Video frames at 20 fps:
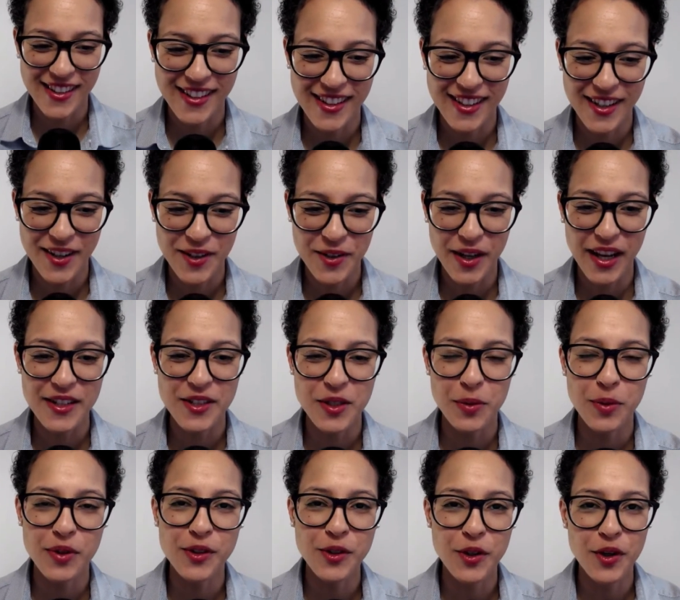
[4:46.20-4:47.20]
Okay, so
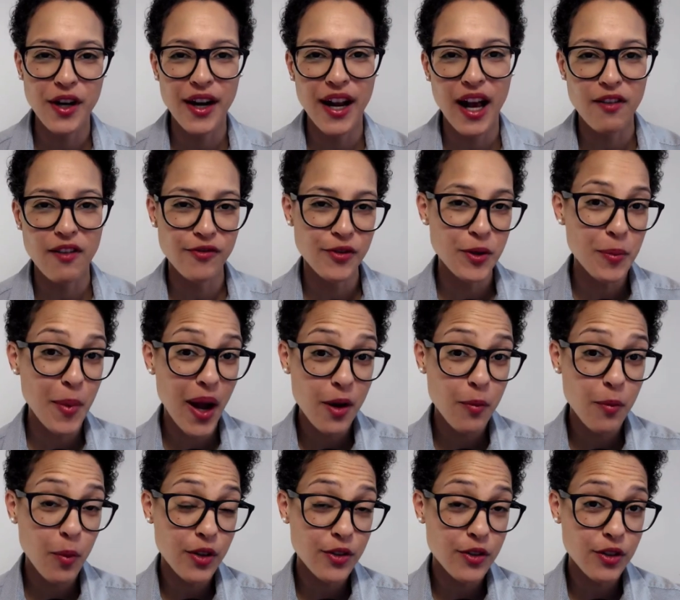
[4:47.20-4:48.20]
we'll turn it off. You might
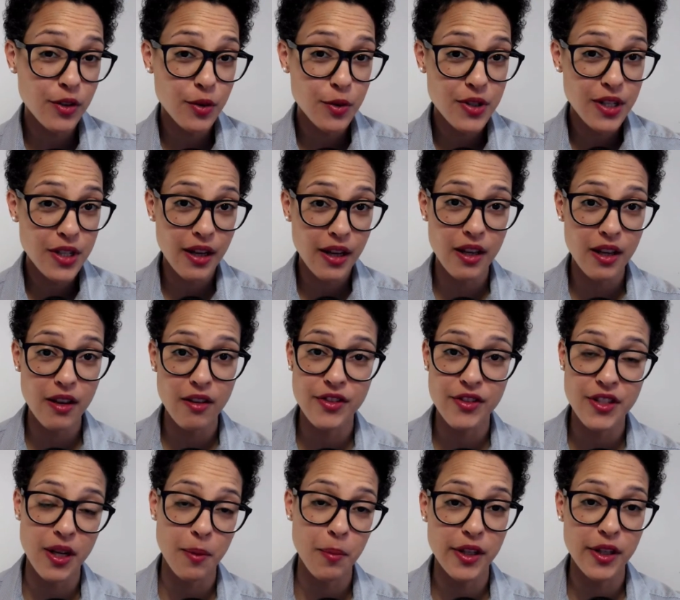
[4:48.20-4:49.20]
want to use that if
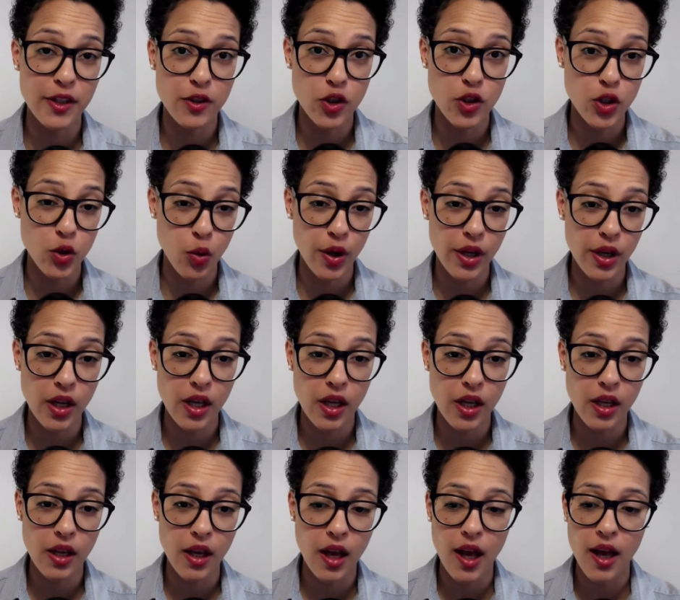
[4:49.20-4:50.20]
somebody's
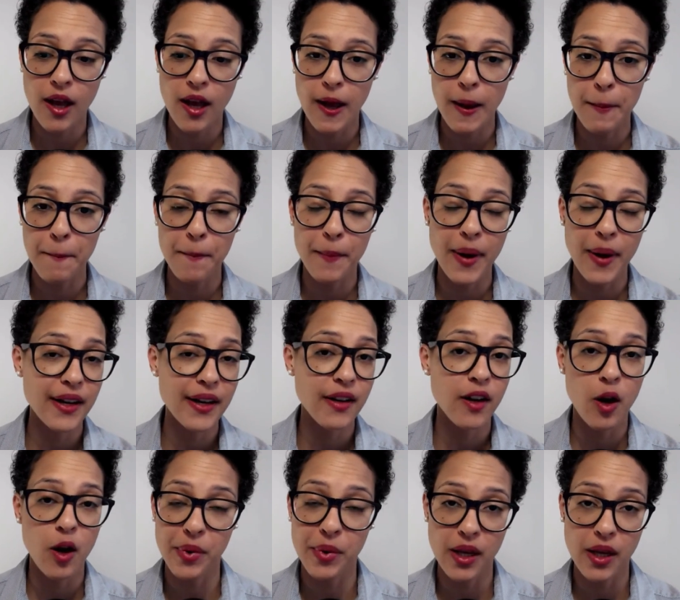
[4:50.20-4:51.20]
joining and might
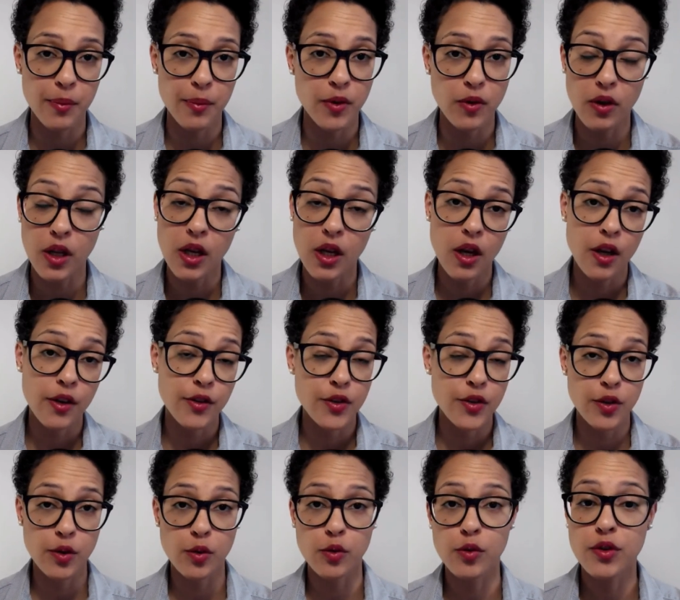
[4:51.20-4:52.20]
not be able
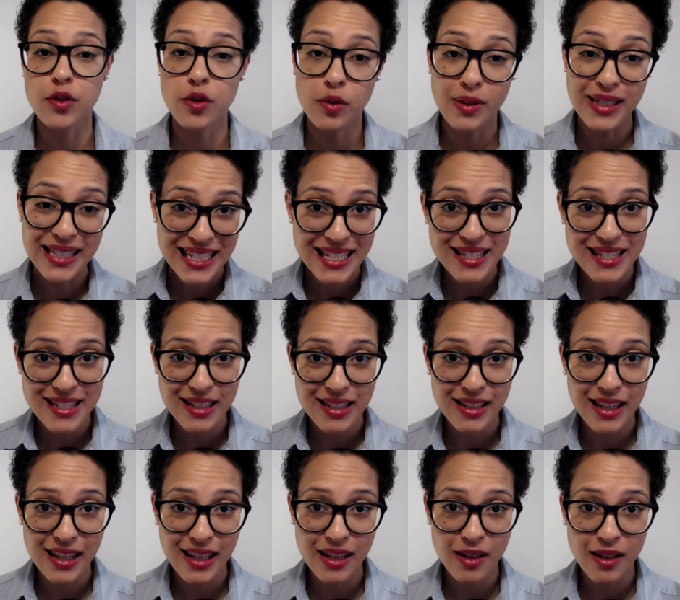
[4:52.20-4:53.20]
to, to listen
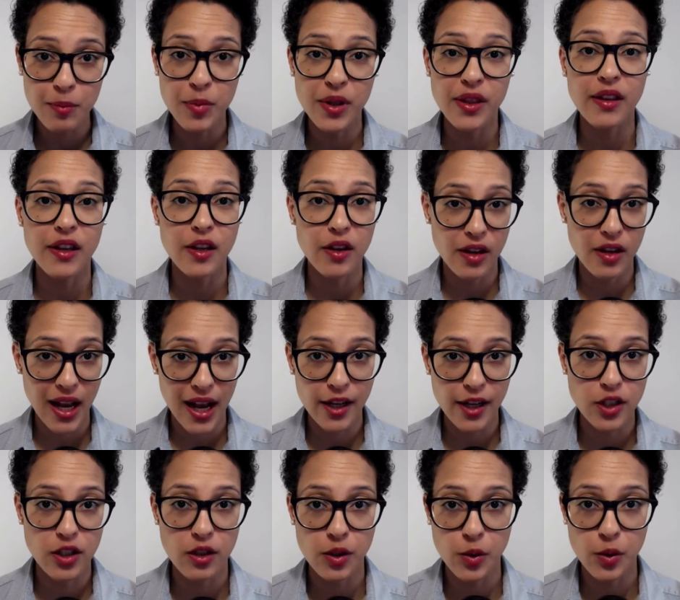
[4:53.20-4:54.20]
in, but they could
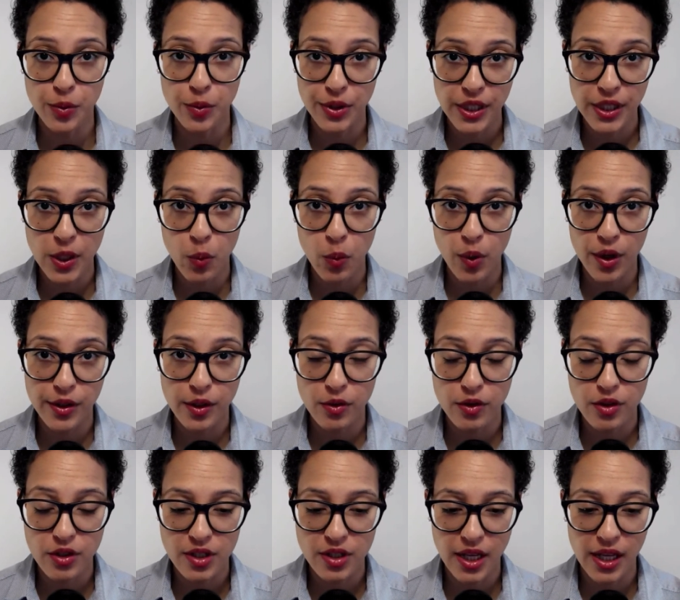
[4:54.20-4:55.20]
actually read what you're
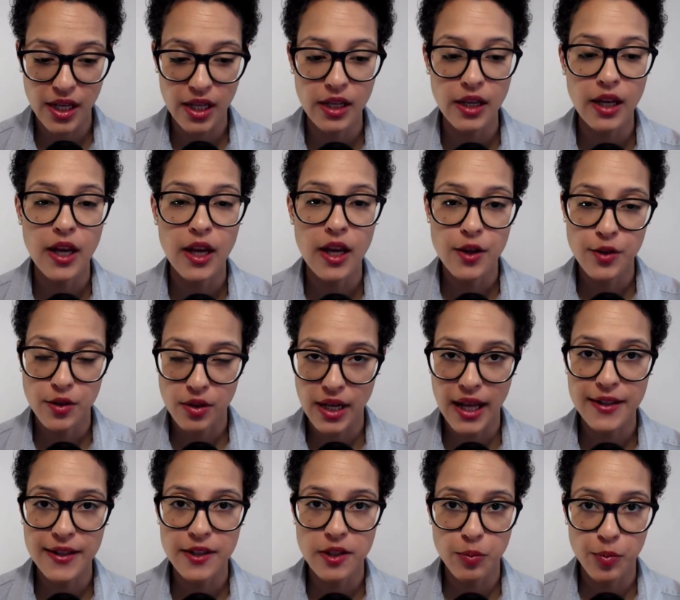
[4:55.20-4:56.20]
saying. So
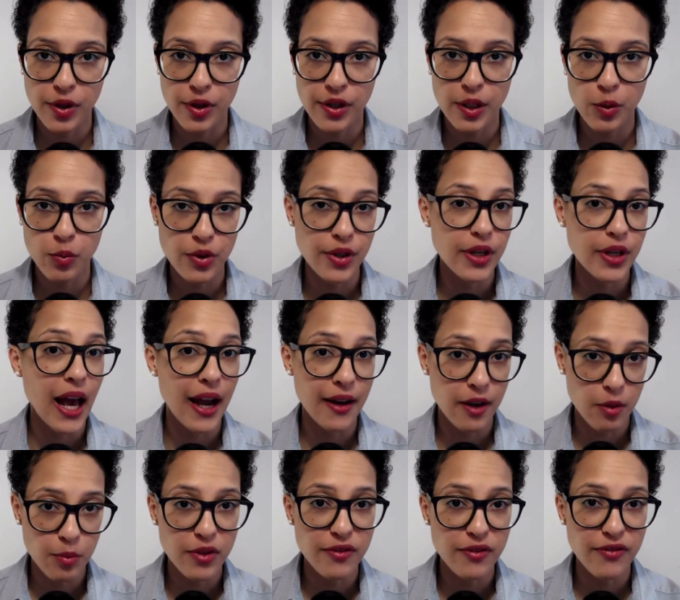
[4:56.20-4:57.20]
that's a pretty
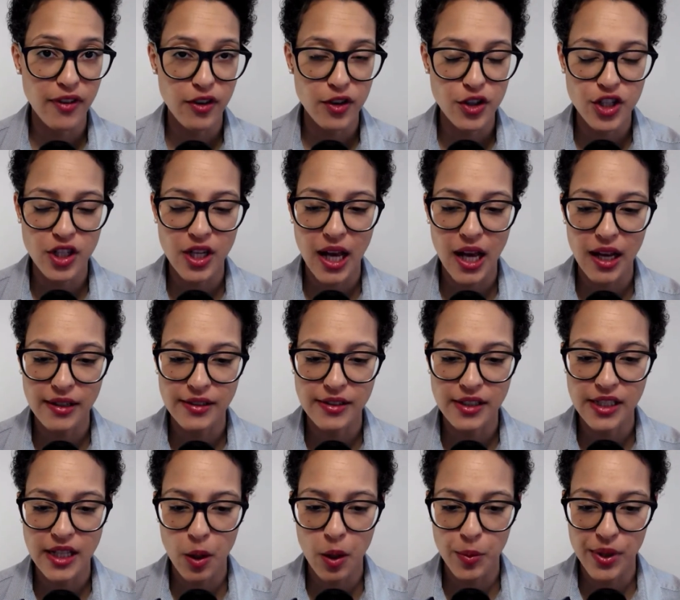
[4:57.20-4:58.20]
reliable functionality
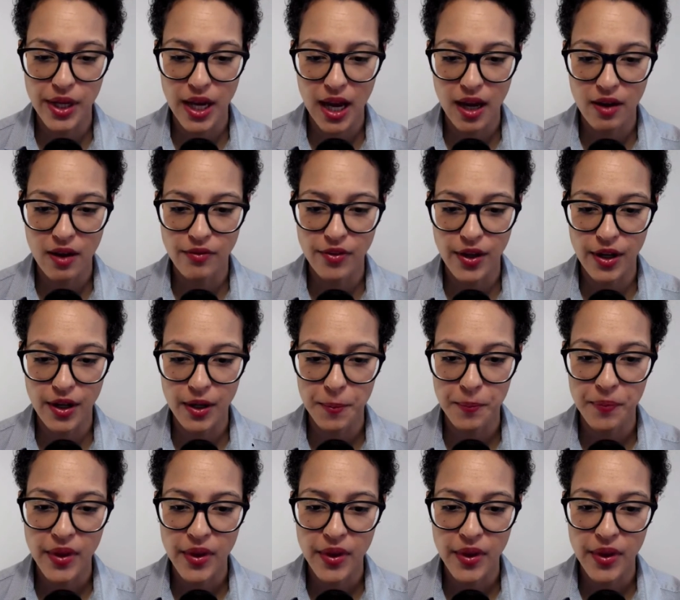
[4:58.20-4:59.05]
that we have there.